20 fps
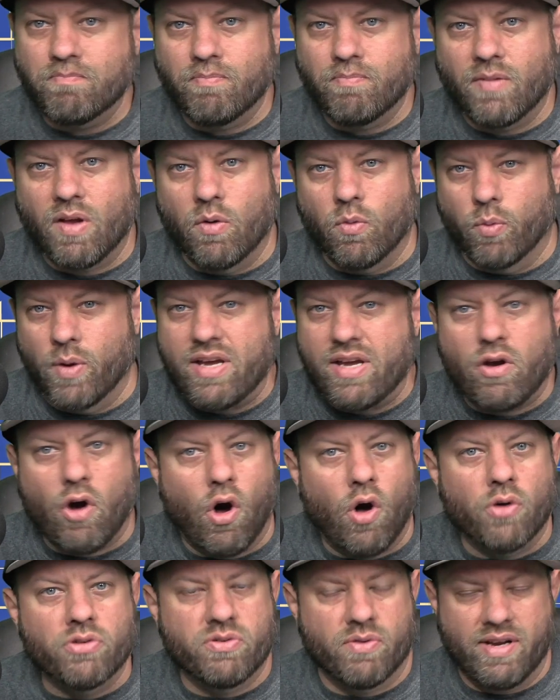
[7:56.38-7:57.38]

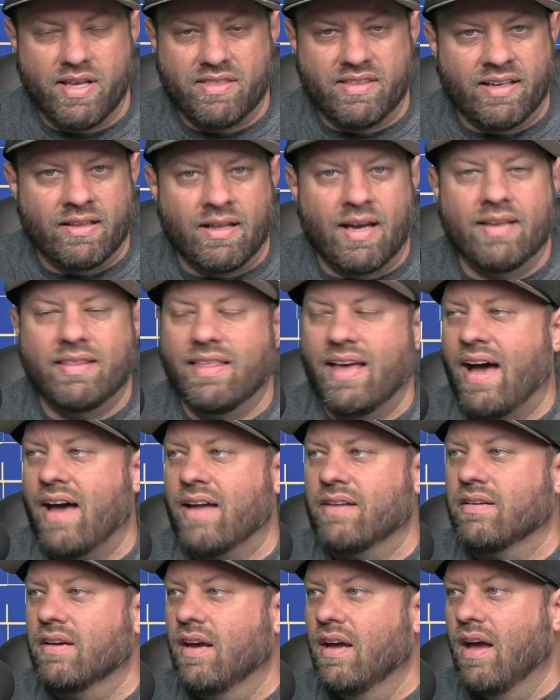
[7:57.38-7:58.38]
recalls or anything like
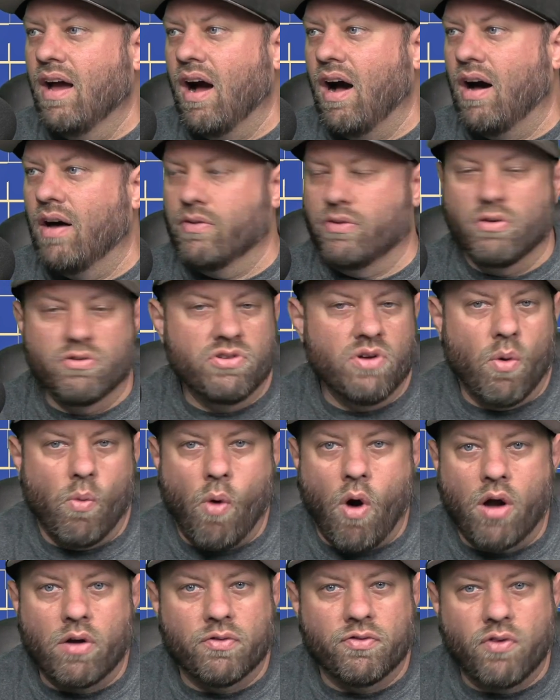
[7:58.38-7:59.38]
that. Uh, there's no
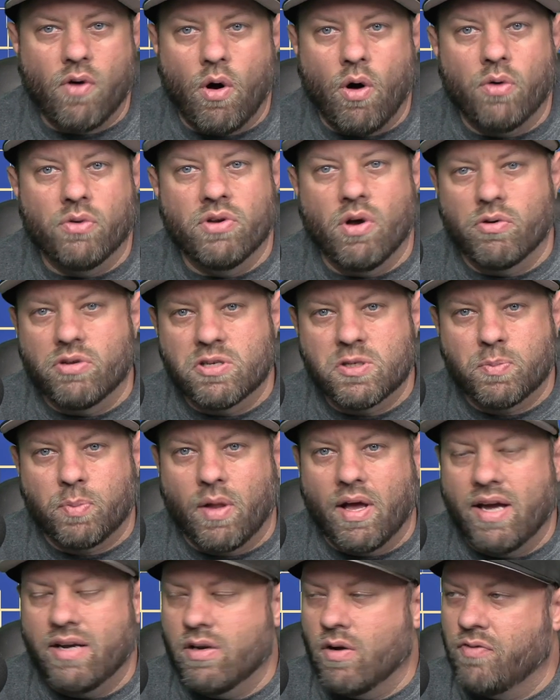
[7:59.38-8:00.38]
waterfall, no
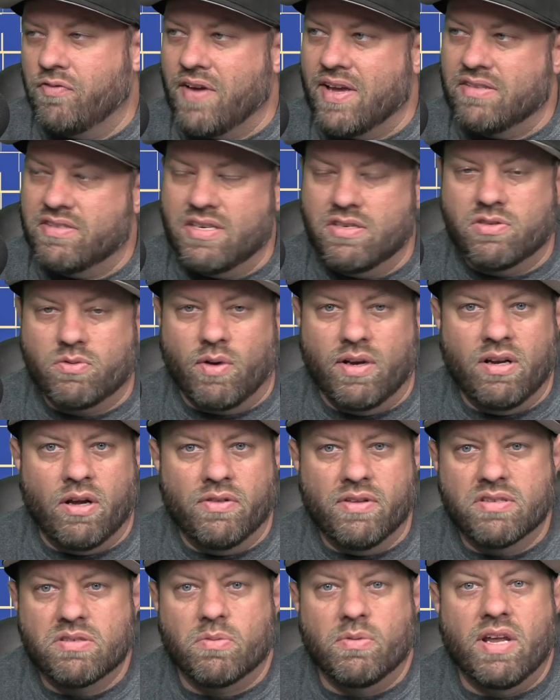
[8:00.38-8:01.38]
display, no fancy screen
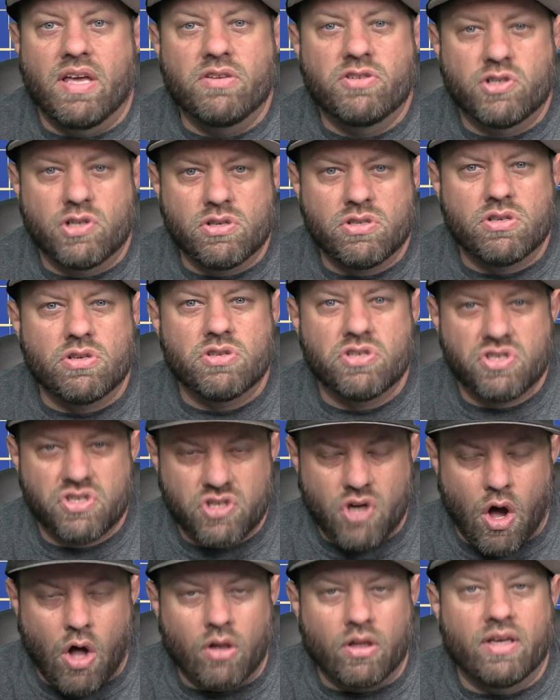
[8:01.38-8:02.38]
on this one. It's just a
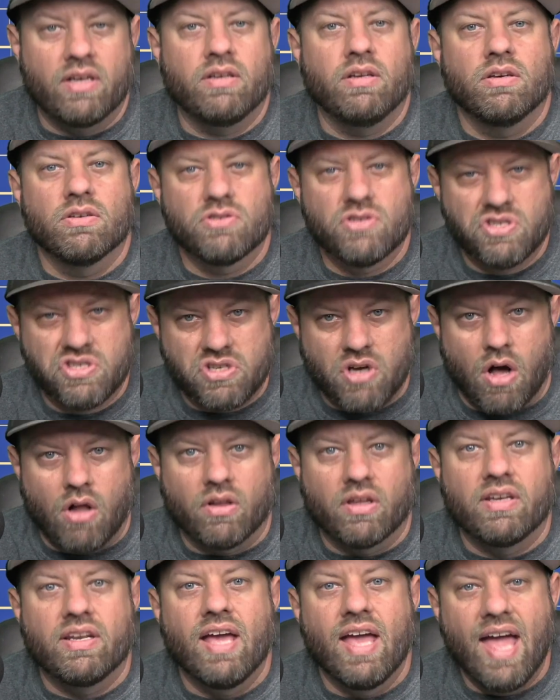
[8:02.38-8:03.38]
solid,
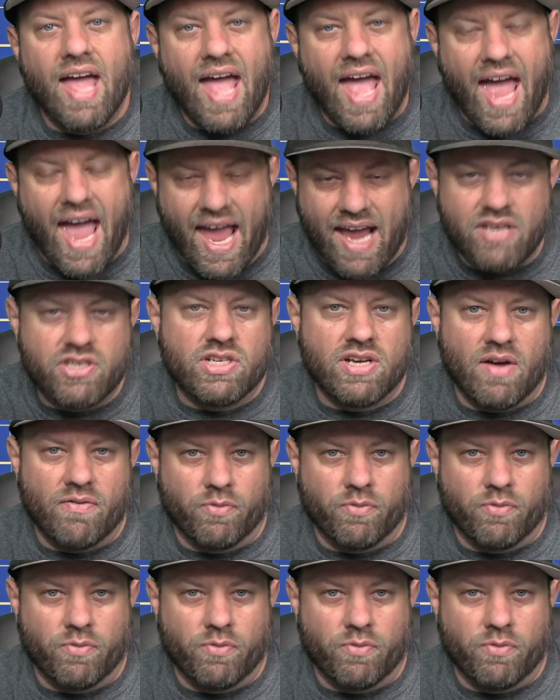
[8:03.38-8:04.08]
solid HF